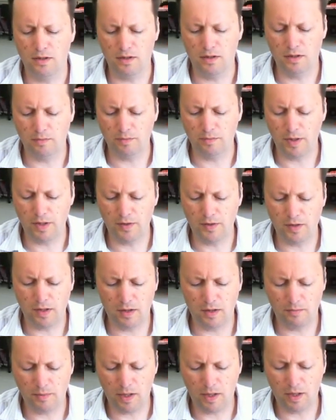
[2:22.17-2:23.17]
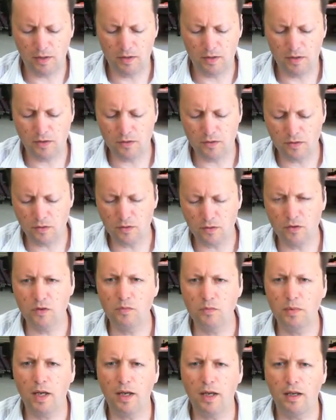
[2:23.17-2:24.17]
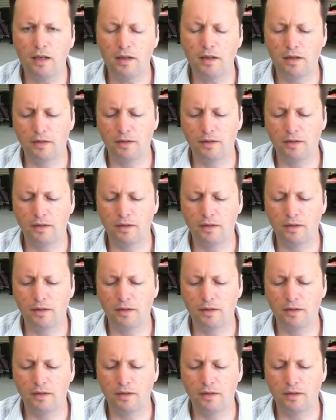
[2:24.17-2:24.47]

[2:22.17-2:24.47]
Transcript: the plastic package is not too bad.